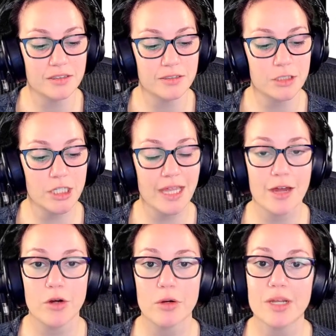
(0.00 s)
Check that
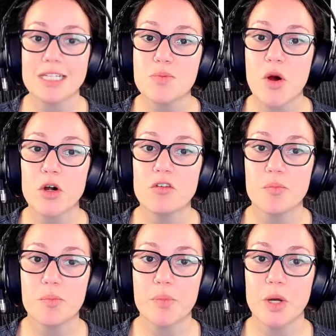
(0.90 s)
out. It's part of
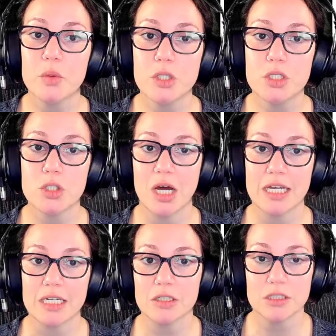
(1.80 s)
both
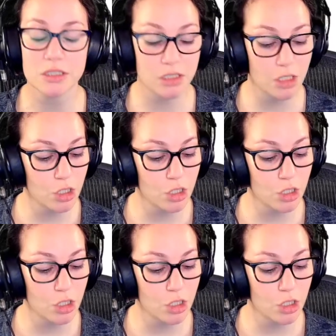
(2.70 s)
triangles.